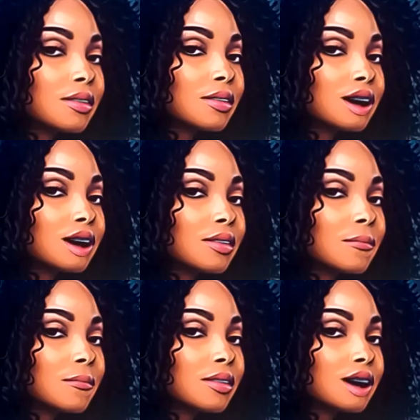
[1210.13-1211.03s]
I'm
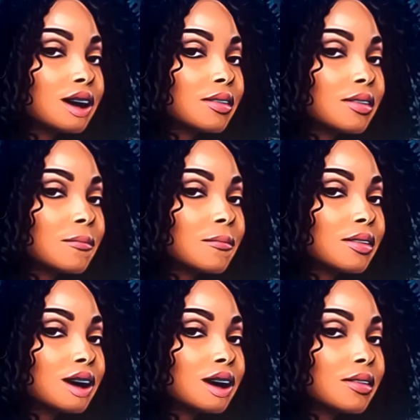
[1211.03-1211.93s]
sleep.
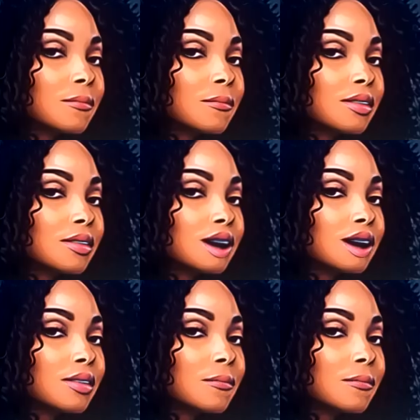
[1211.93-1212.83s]
What is this?